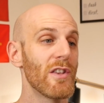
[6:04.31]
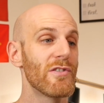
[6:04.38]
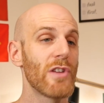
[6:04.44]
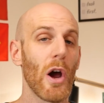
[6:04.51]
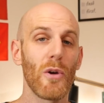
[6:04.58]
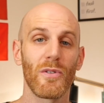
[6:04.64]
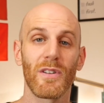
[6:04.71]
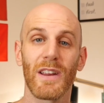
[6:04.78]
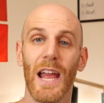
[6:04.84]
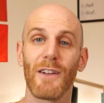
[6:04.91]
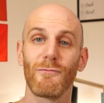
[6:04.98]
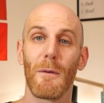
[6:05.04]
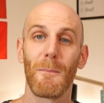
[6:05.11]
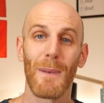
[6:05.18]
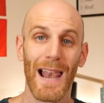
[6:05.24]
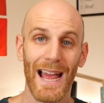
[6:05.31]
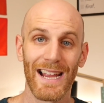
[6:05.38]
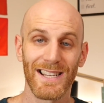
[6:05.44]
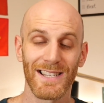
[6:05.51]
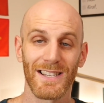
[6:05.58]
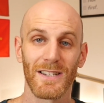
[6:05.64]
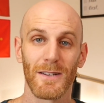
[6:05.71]
don't get
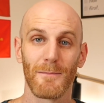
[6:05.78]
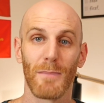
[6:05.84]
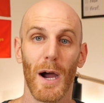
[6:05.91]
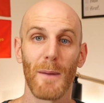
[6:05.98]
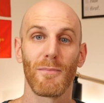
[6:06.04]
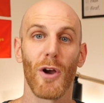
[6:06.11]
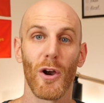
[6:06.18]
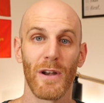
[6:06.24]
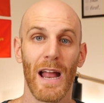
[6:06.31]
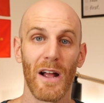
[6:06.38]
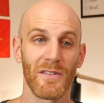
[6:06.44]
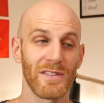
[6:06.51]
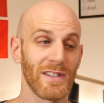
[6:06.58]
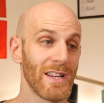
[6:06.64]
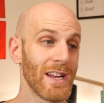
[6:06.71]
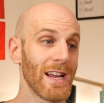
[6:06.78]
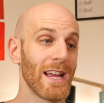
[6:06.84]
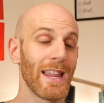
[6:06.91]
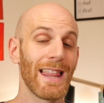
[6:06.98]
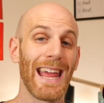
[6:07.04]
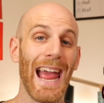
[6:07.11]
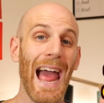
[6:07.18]
replaced by pronouns.
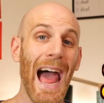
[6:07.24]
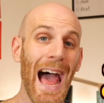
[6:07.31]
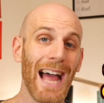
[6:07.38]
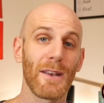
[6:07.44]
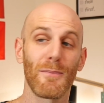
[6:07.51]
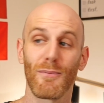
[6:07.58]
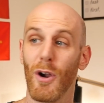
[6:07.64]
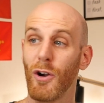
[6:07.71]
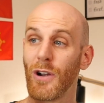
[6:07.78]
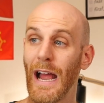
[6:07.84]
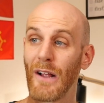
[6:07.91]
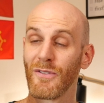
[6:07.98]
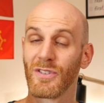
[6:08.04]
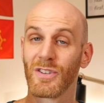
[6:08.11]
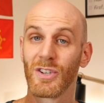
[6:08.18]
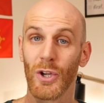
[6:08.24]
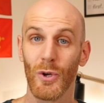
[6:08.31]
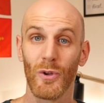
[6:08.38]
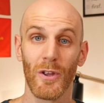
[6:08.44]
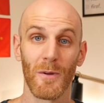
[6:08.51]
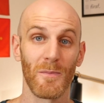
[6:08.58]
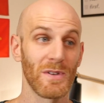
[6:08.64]
They add pronouns to them.